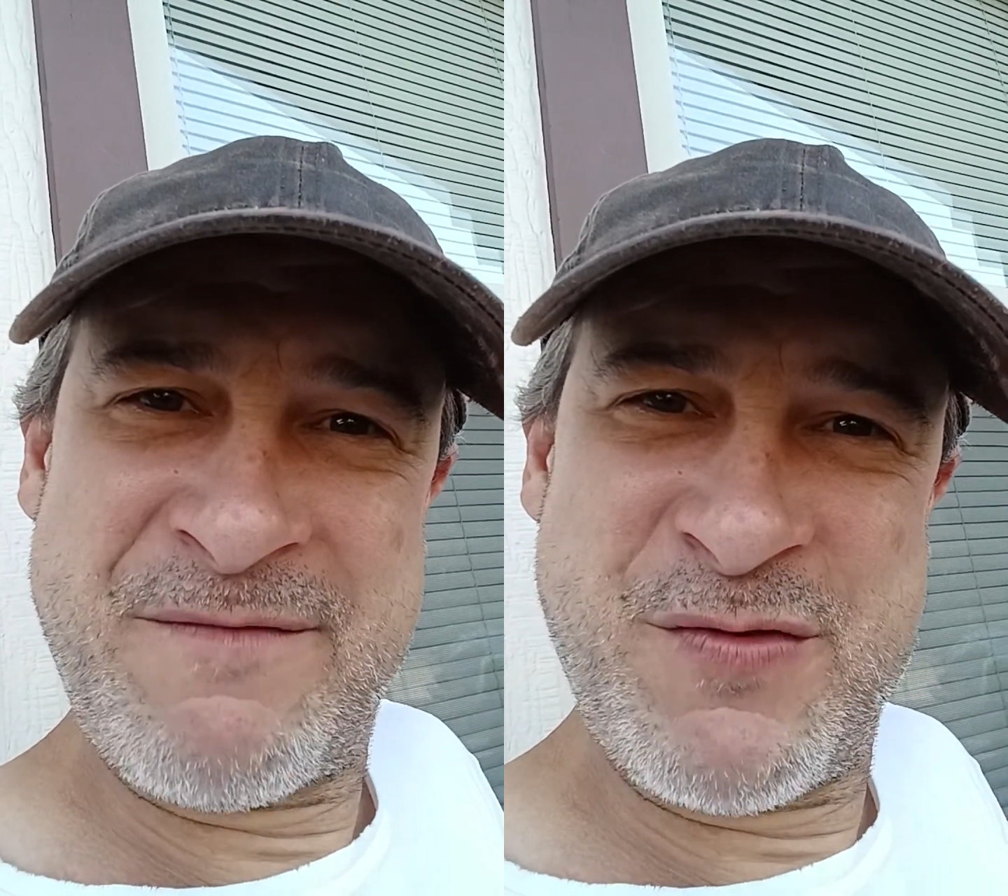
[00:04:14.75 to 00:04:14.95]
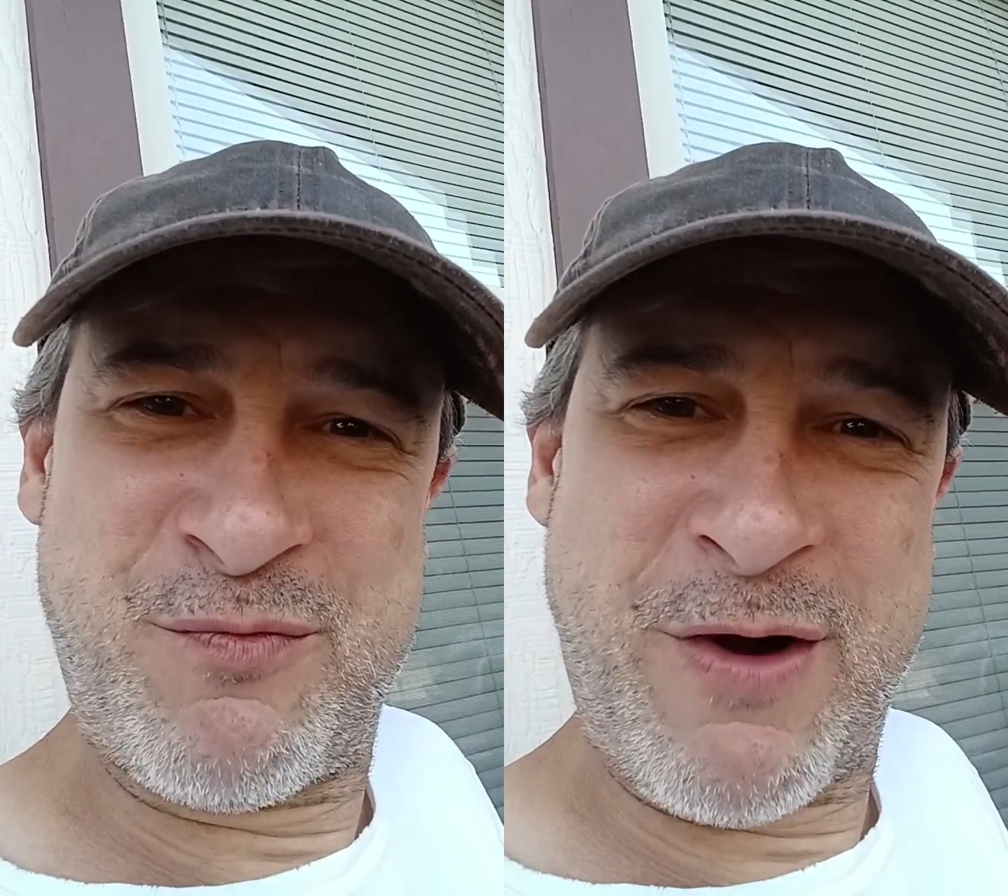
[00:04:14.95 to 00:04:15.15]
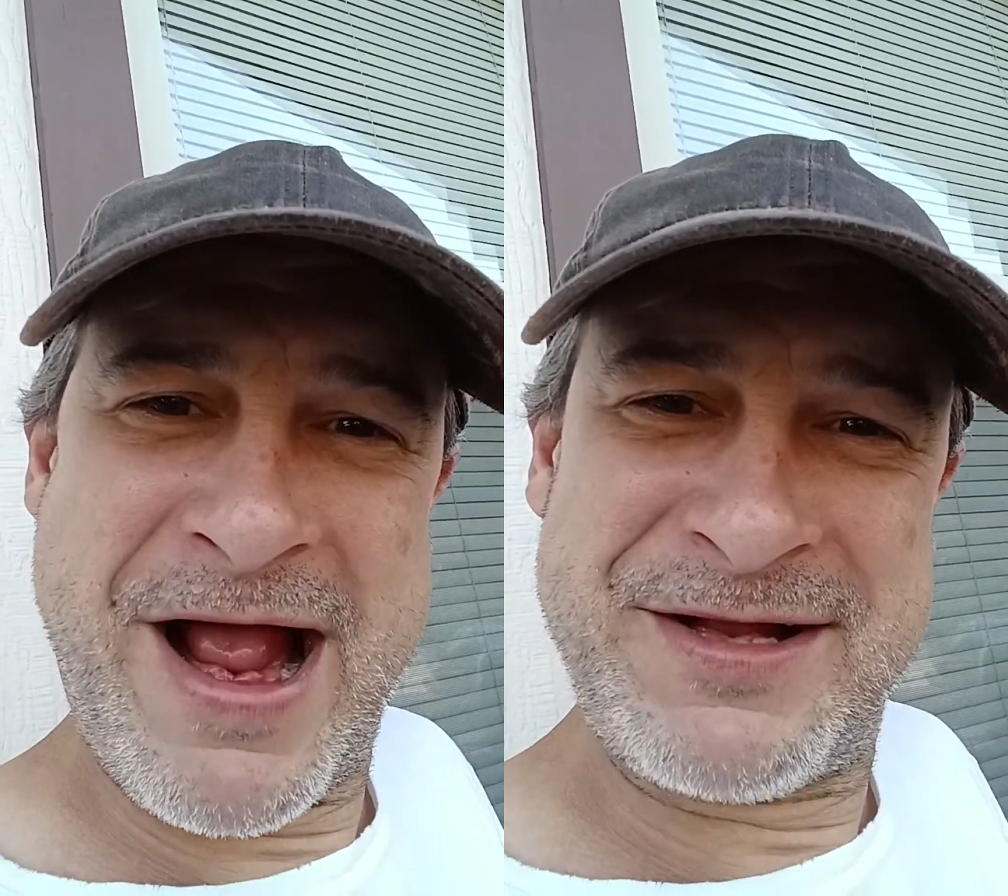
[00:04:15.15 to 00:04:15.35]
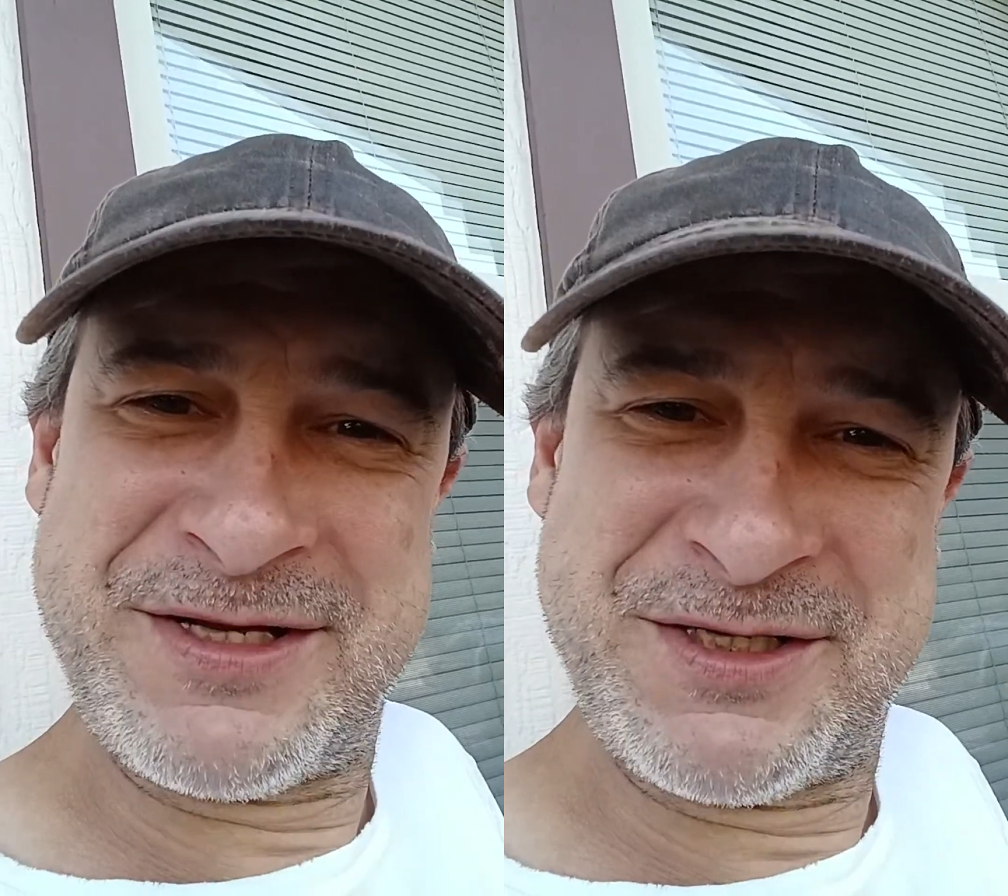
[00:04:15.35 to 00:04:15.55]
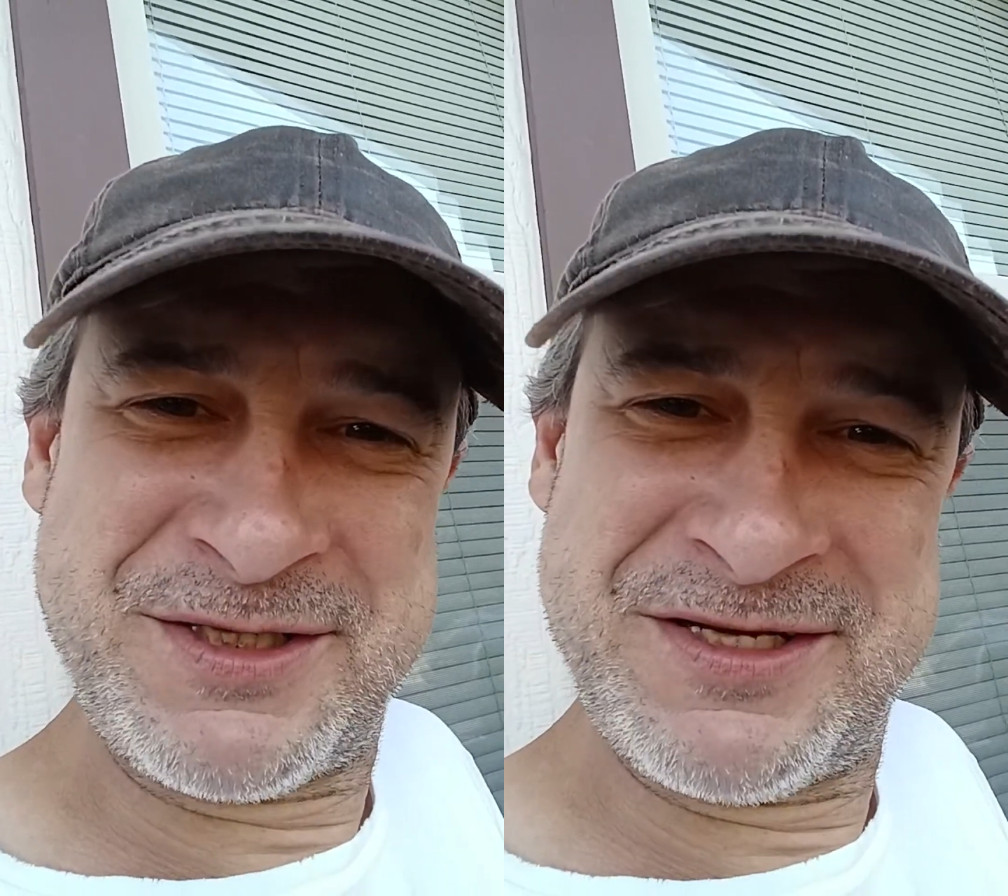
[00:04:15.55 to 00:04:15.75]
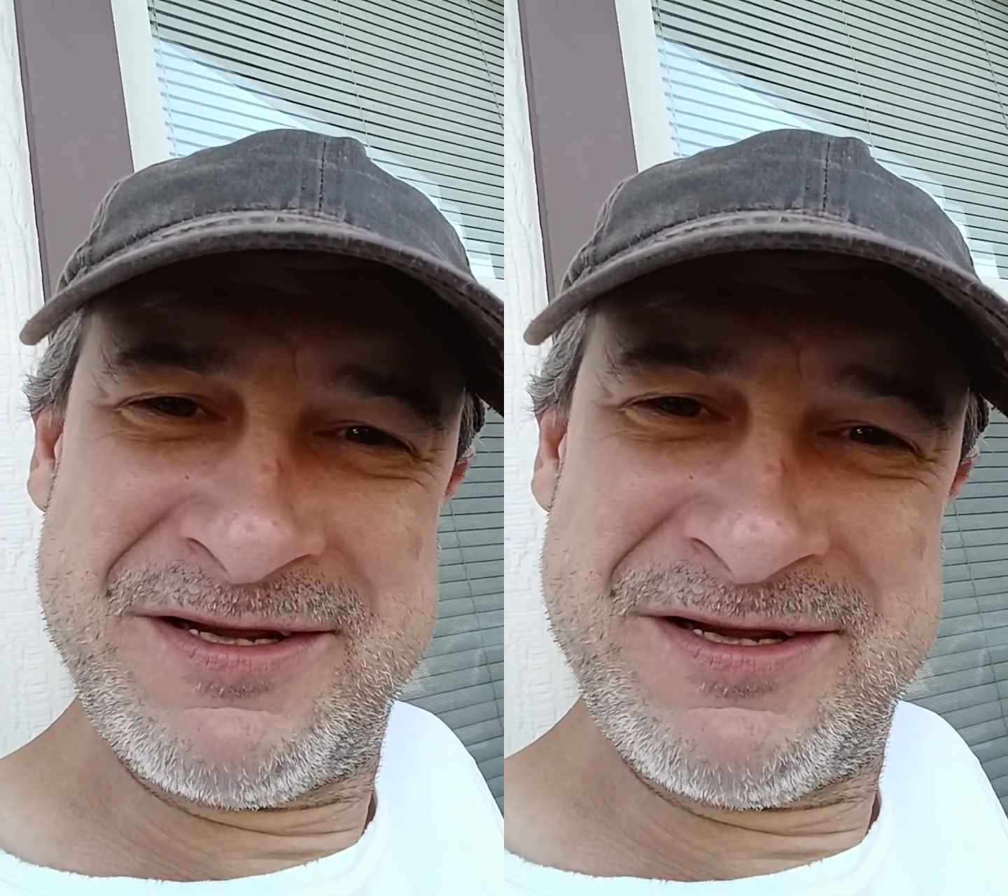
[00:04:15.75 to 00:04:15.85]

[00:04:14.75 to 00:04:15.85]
you practiced?